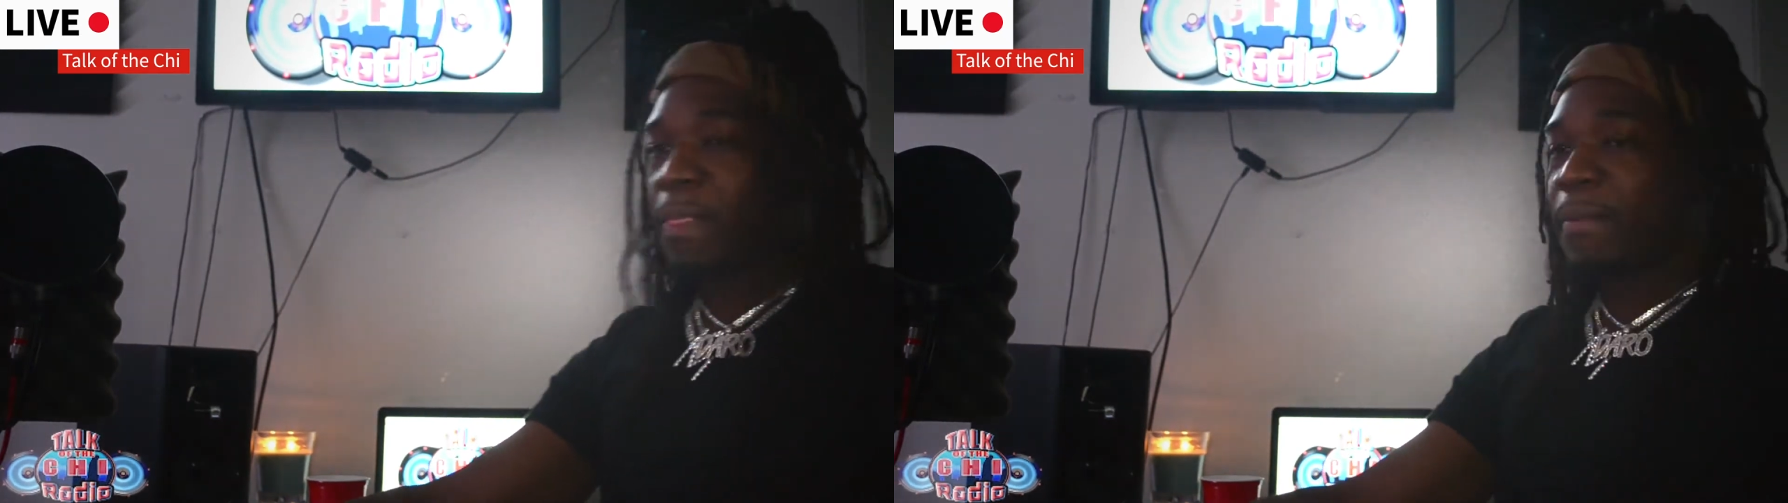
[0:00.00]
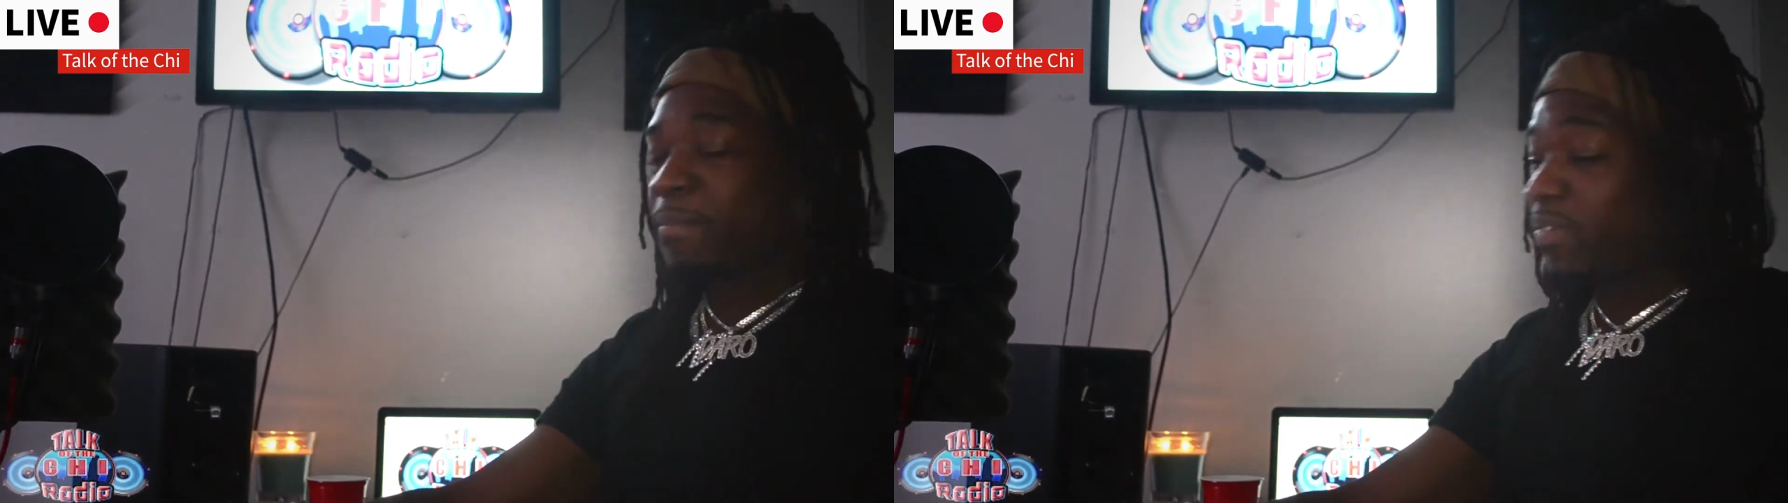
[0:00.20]
it
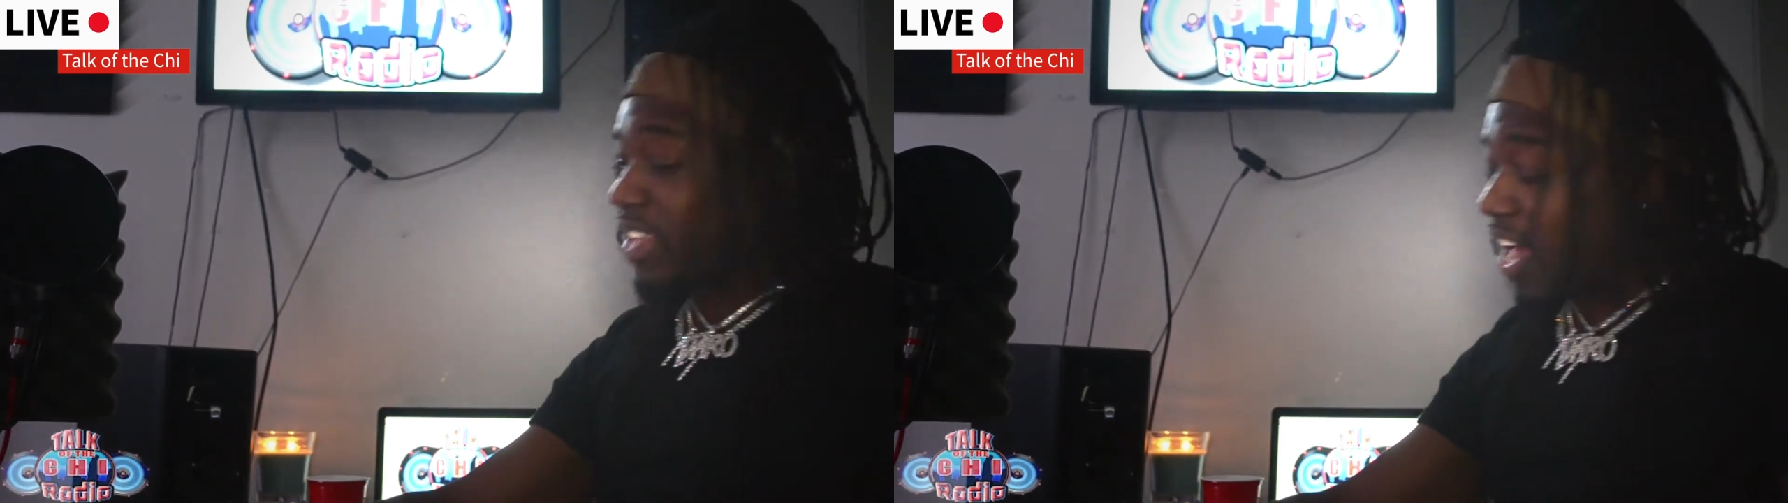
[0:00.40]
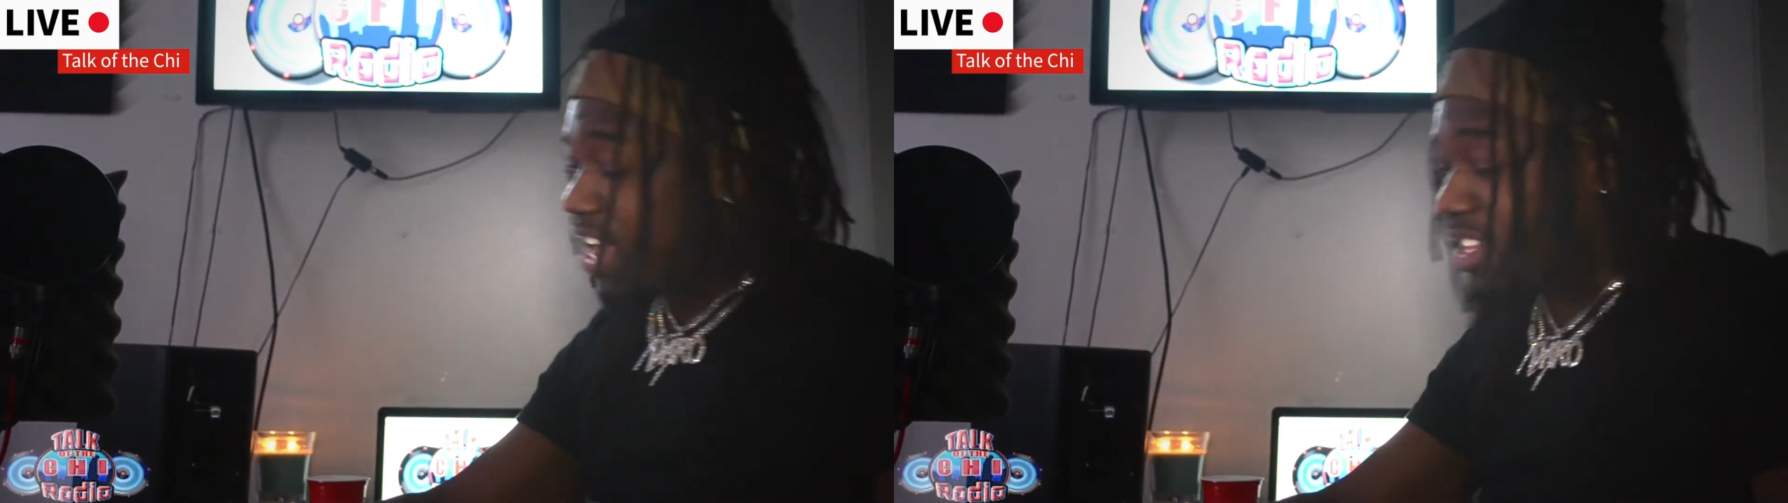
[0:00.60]
the right way.
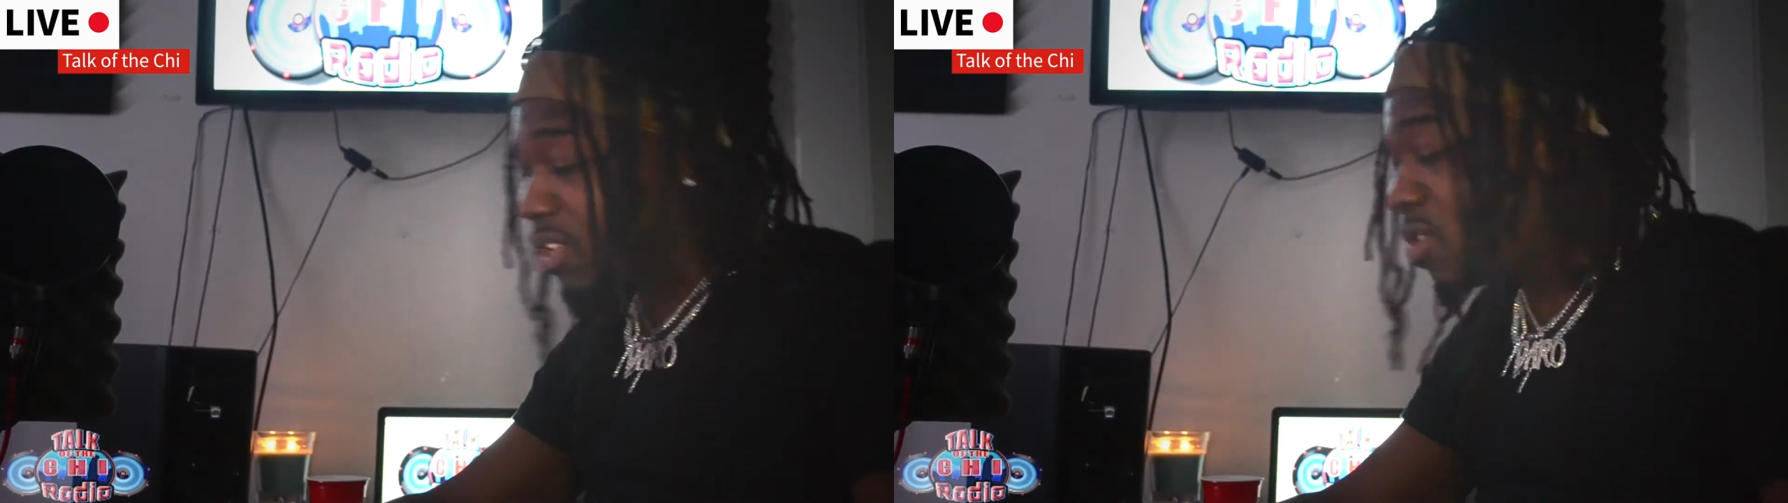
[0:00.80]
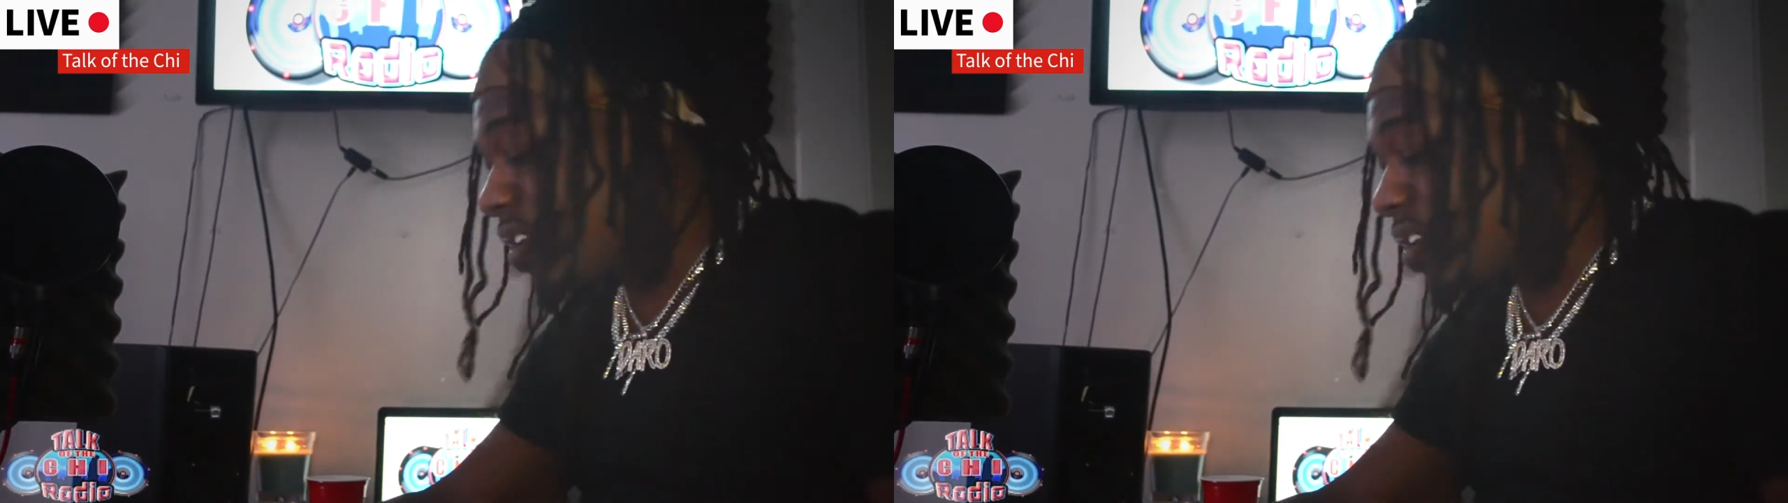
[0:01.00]
Gotta do